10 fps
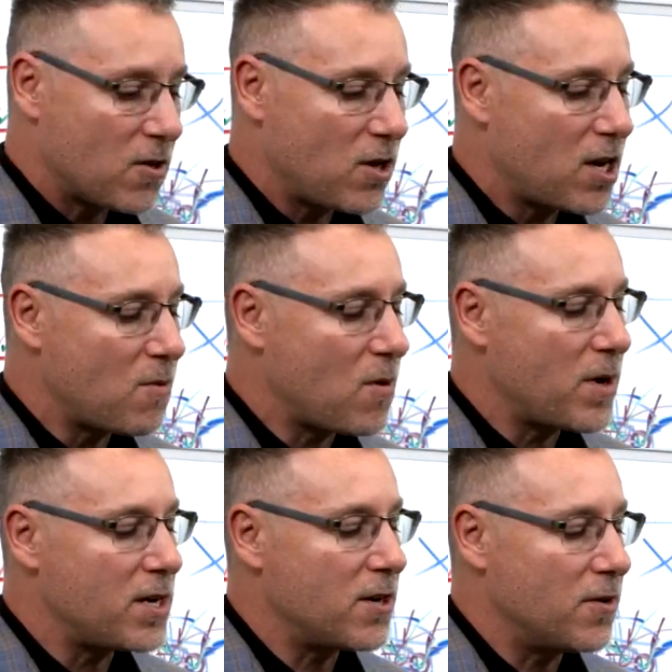look at what
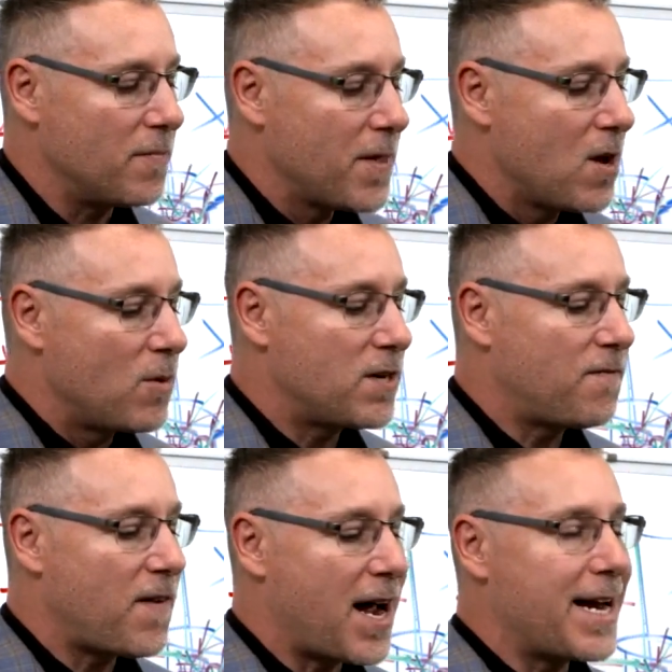we do. We
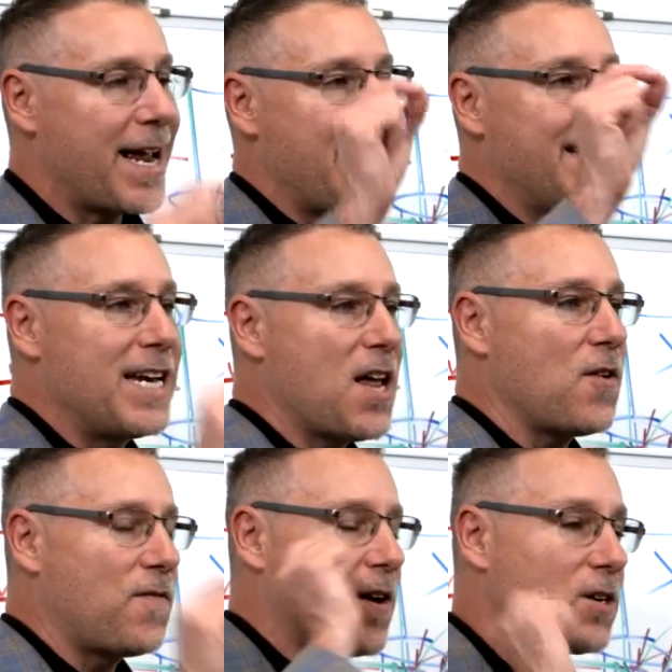define another
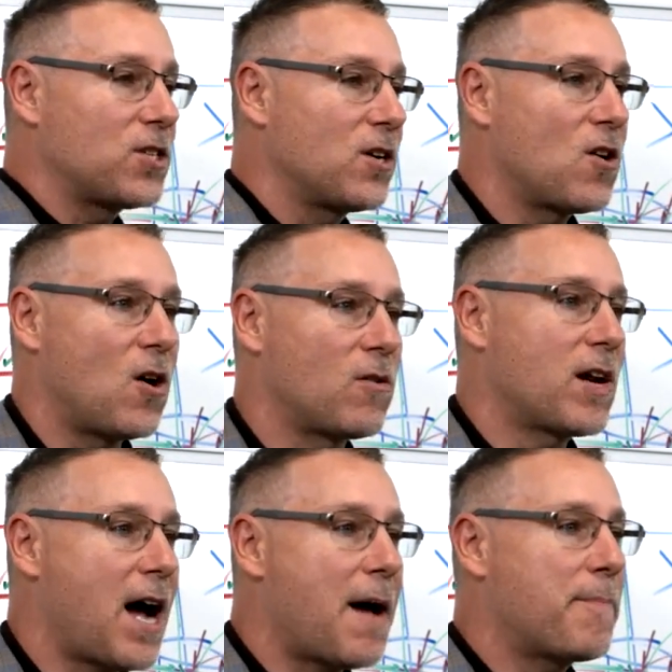function called
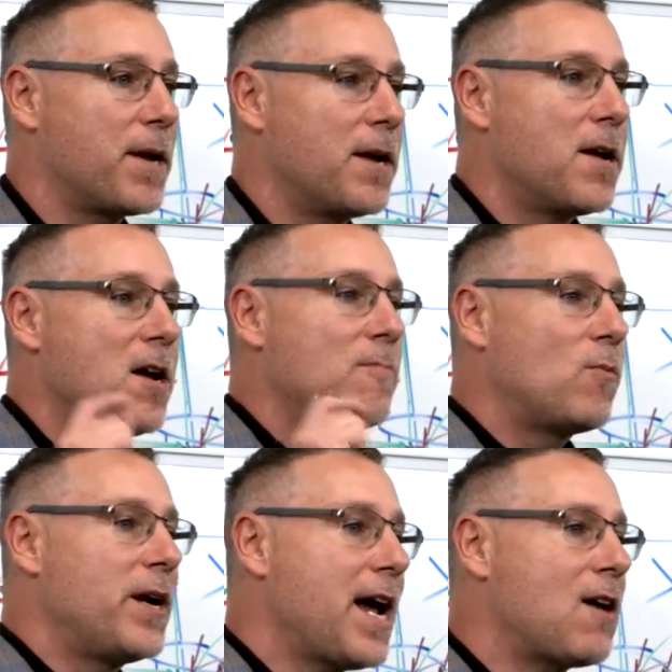copy. But
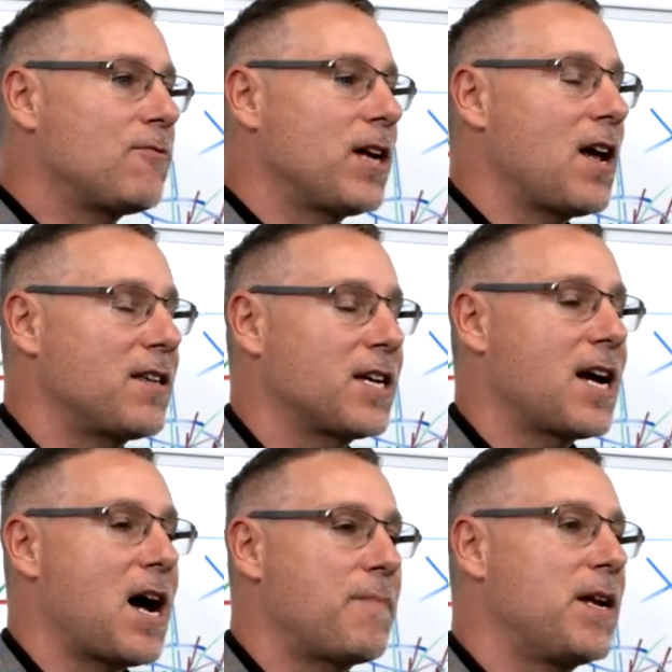we now realize that
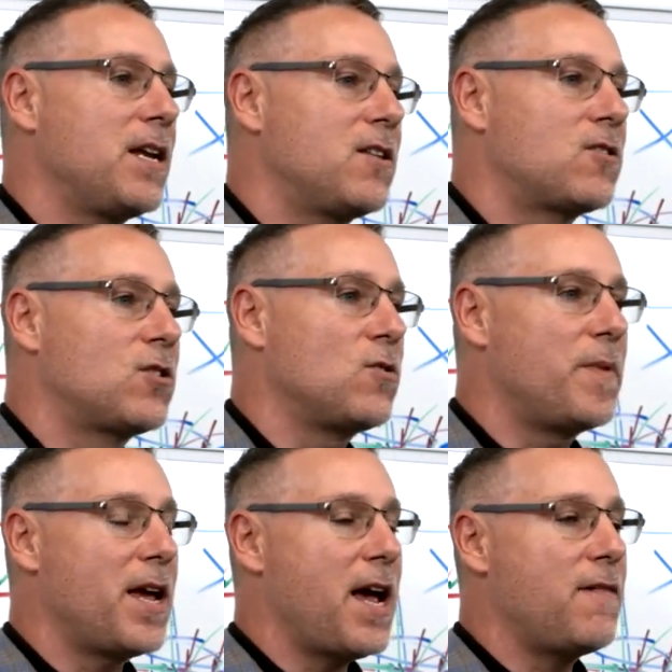copy needs two
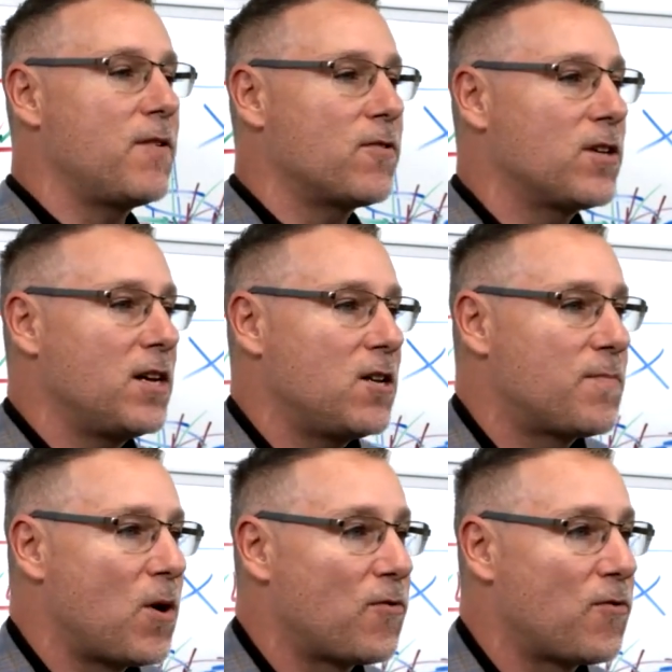behaviors. It needs both